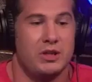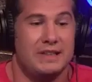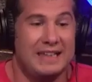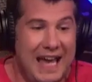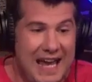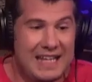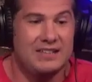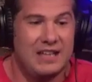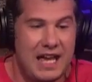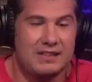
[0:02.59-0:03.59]
So the
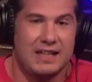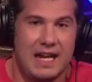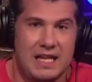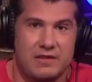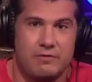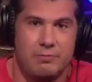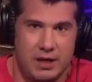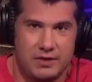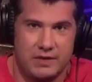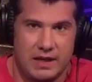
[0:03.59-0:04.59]
ladylike ladies of
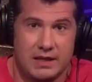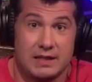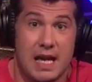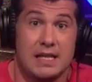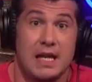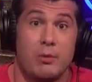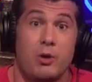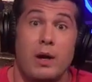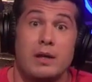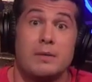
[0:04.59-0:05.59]
BuzzFeed decided they were
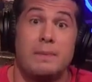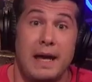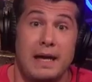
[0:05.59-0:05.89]
going to